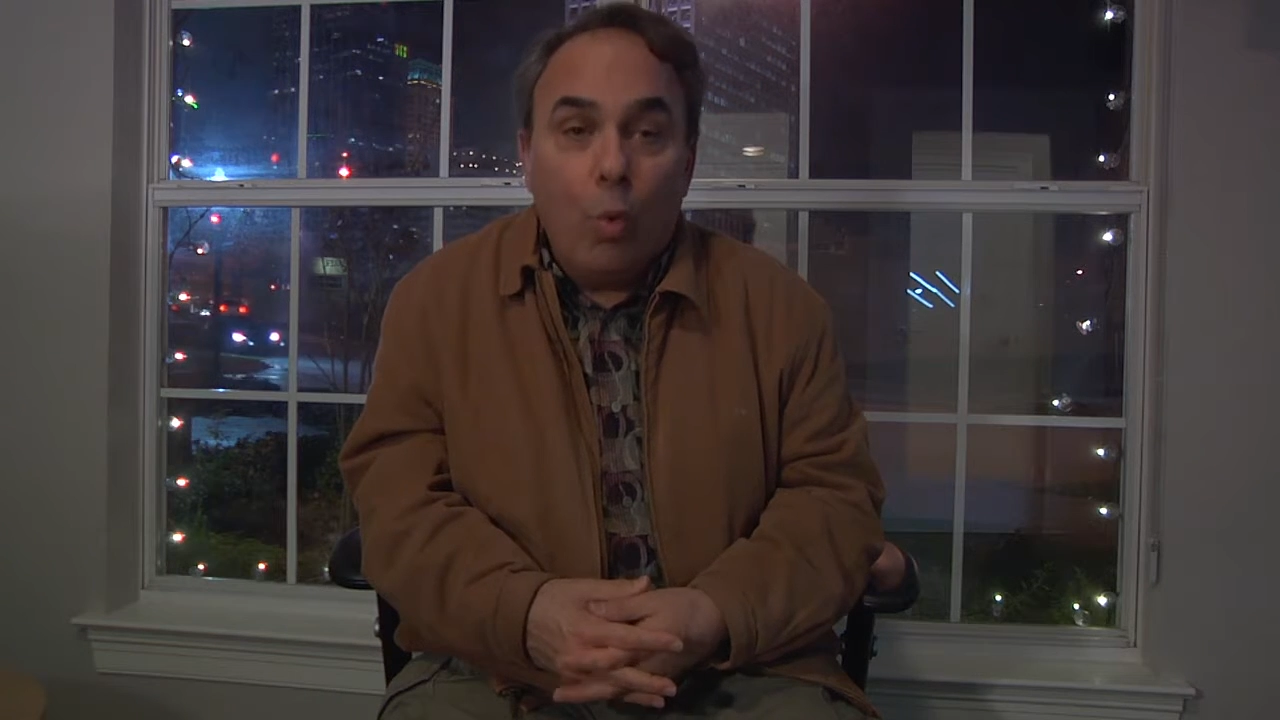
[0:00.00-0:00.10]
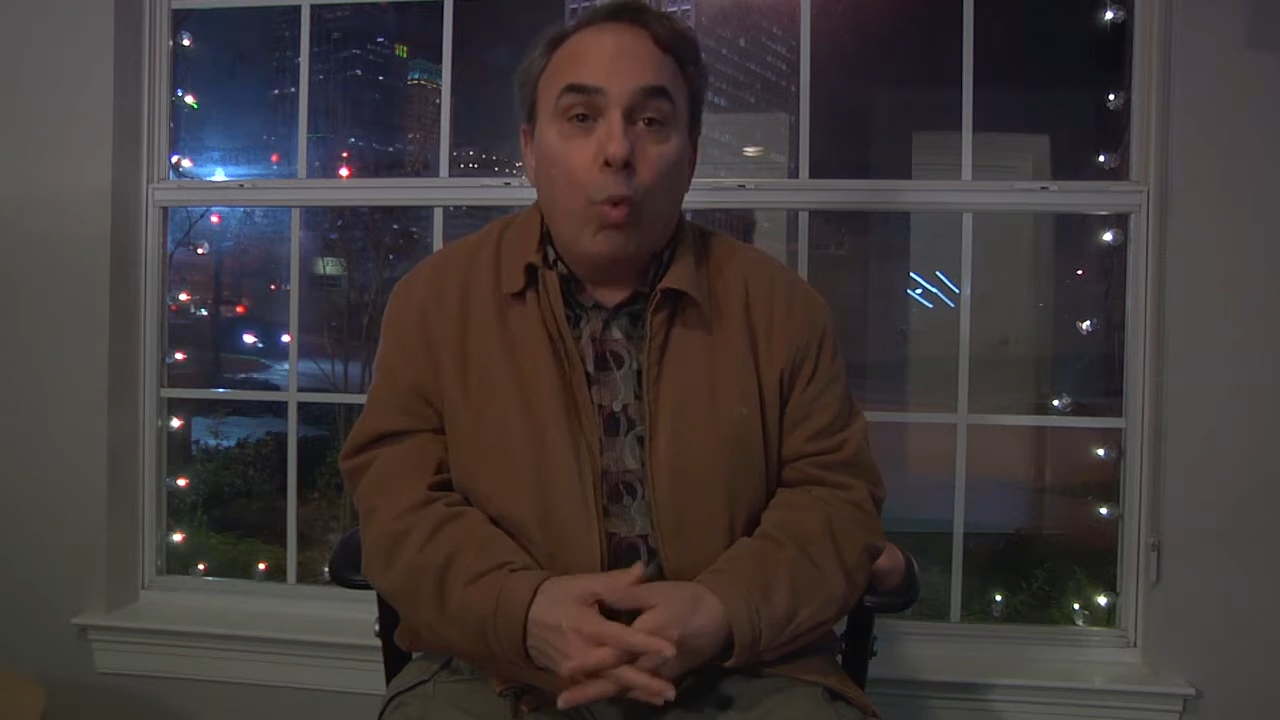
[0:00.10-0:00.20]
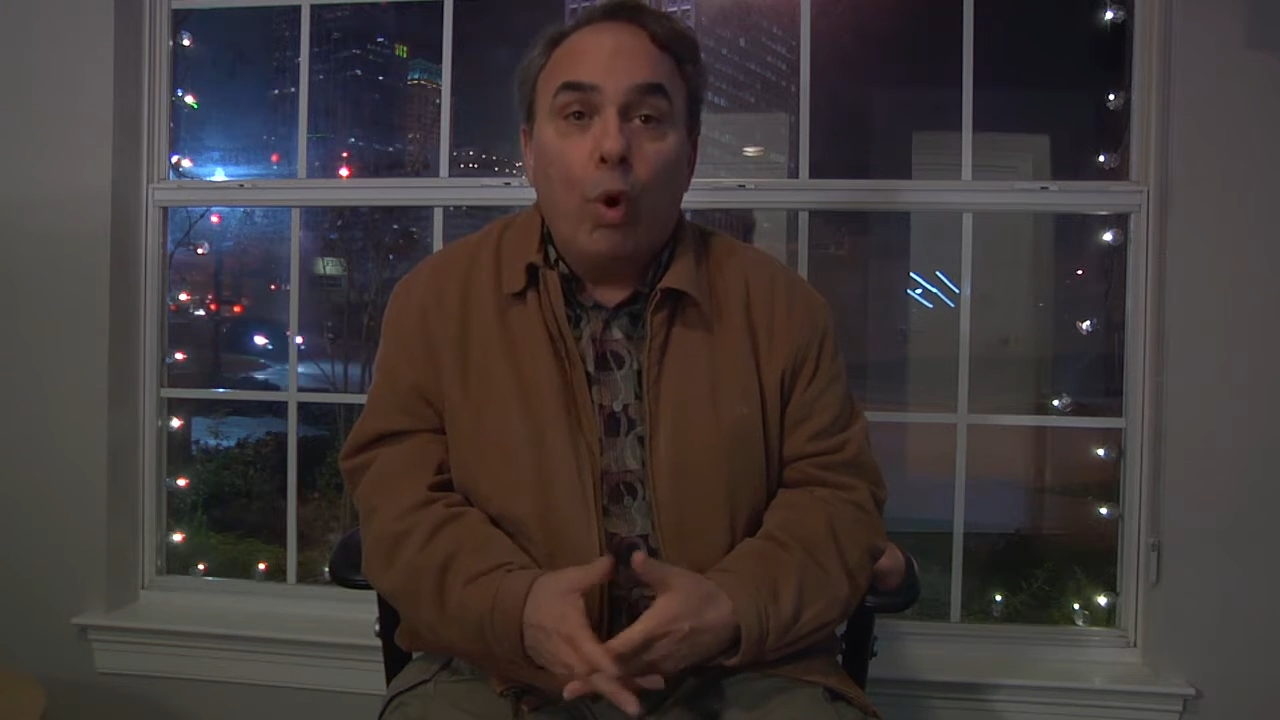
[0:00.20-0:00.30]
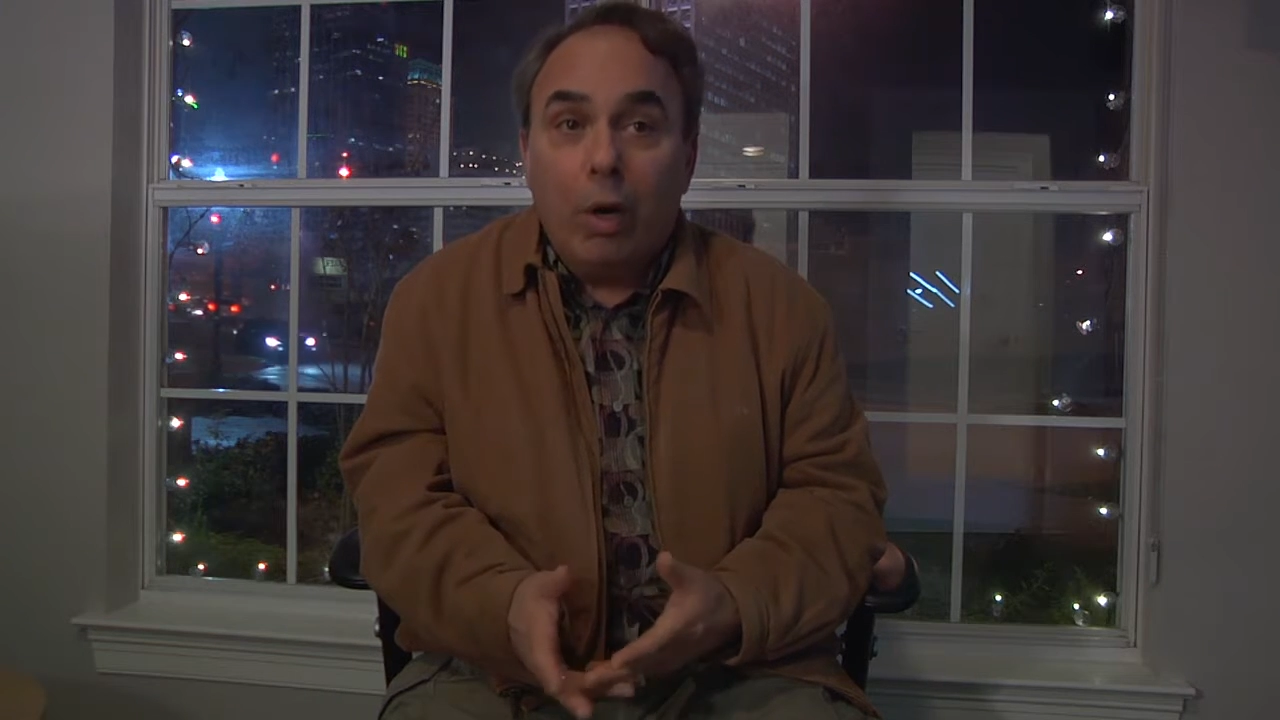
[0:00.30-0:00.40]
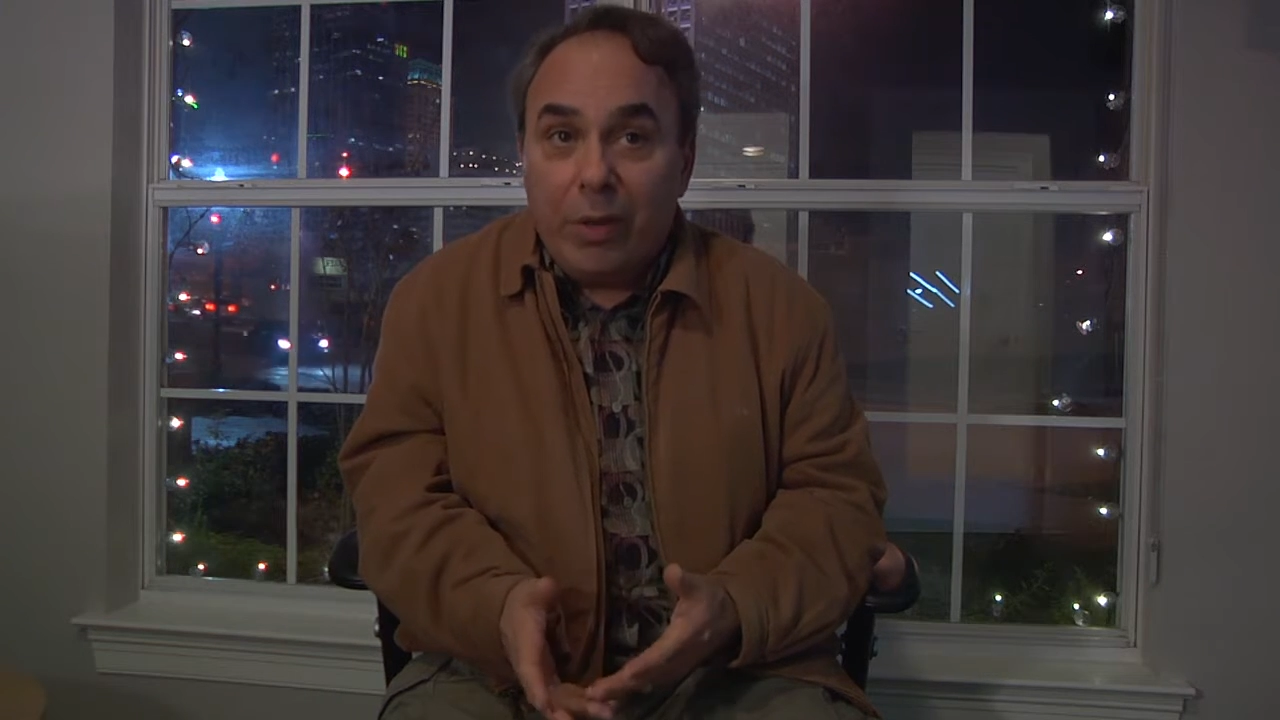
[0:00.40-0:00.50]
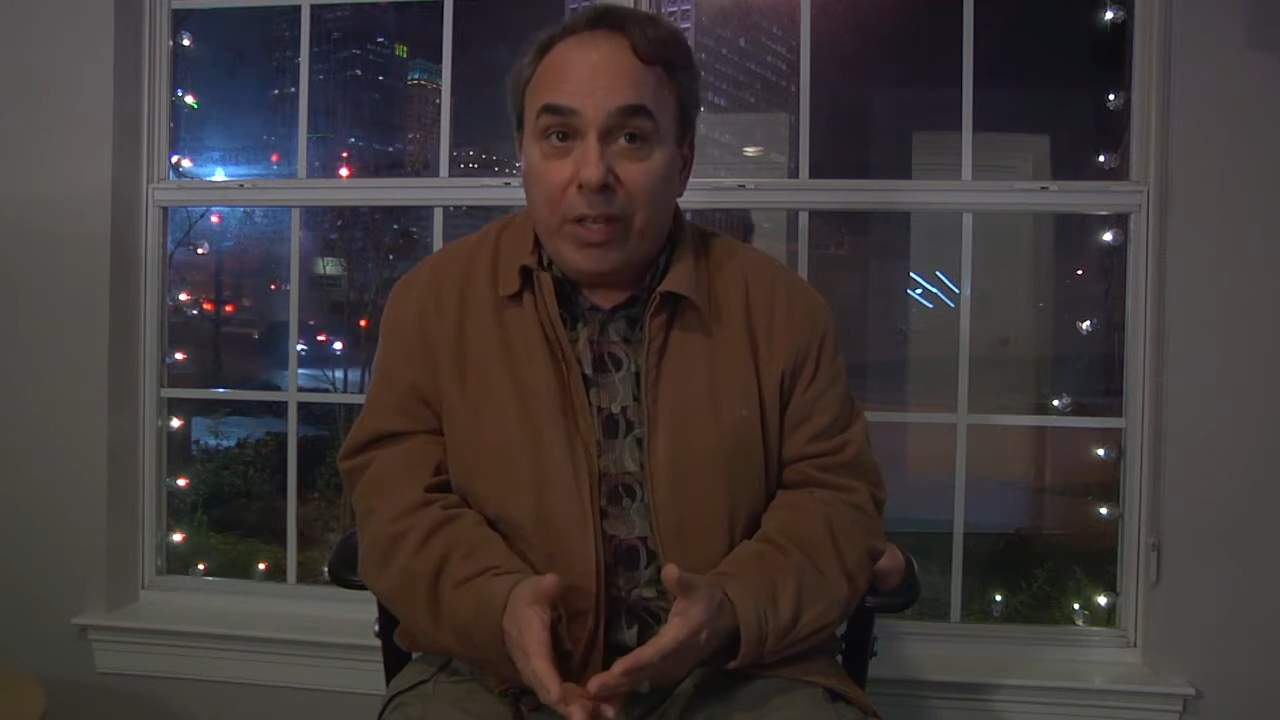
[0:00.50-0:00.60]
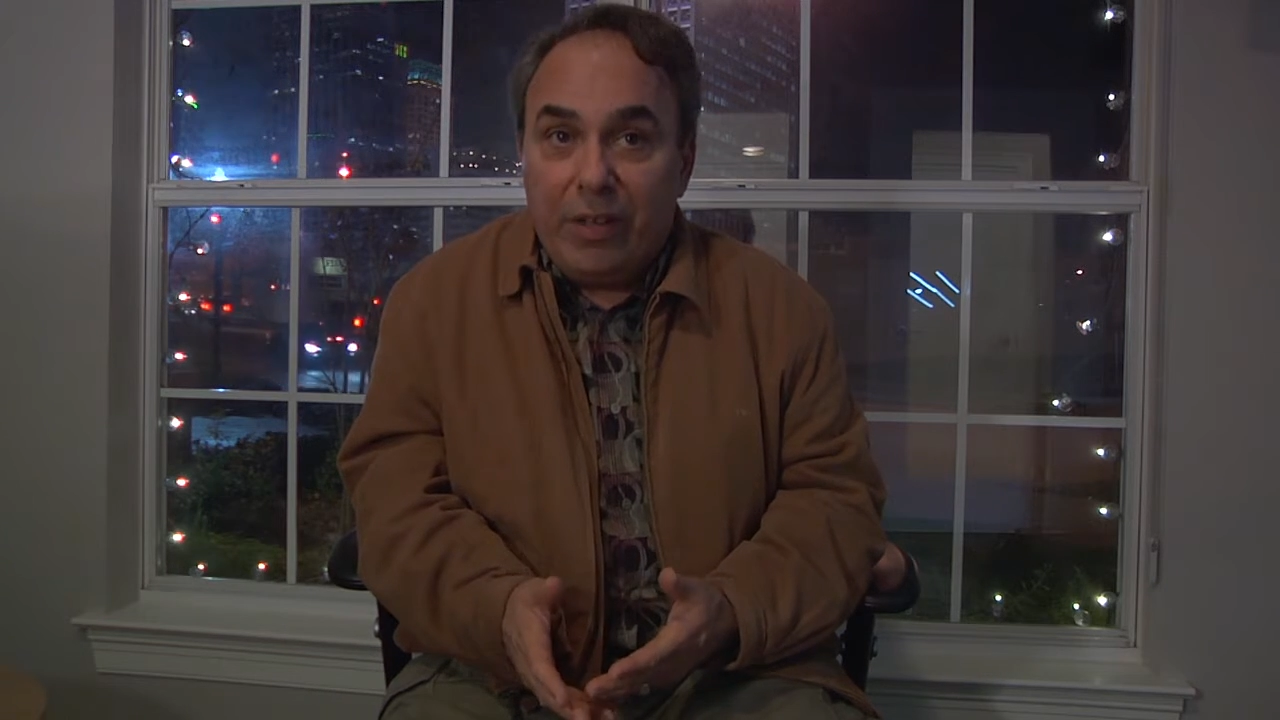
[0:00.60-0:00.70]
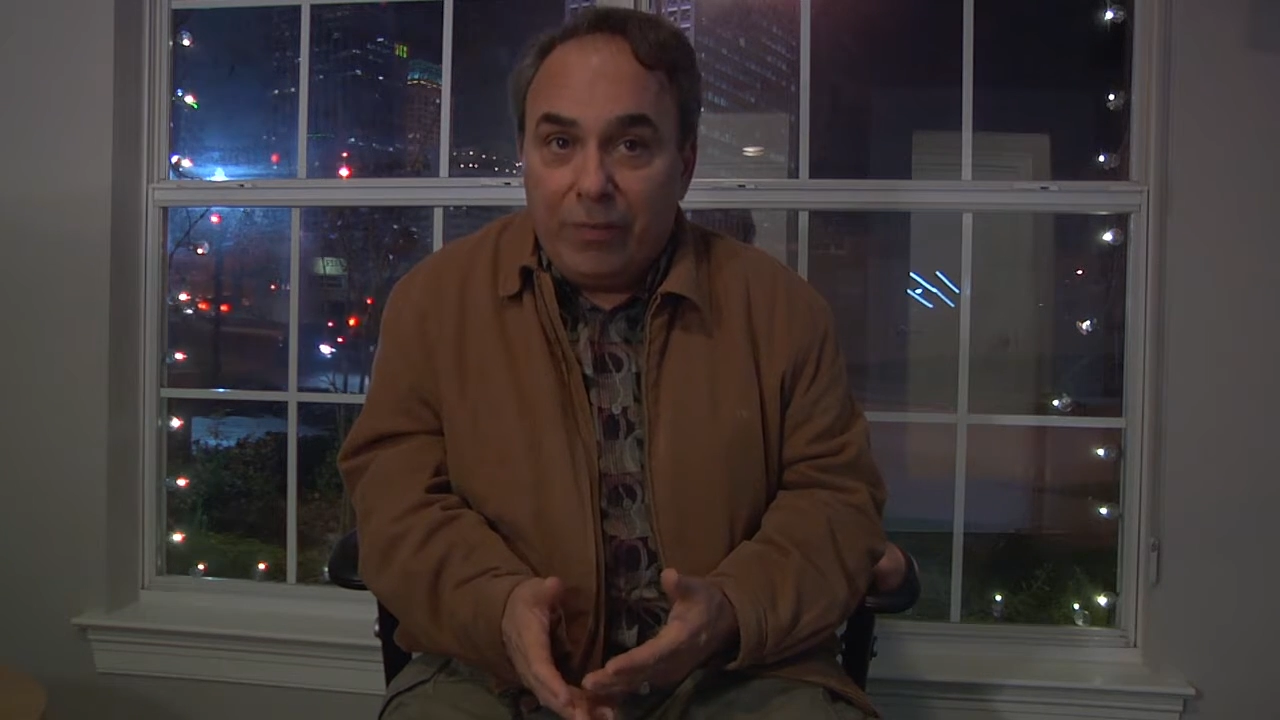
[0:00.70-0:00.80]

worthy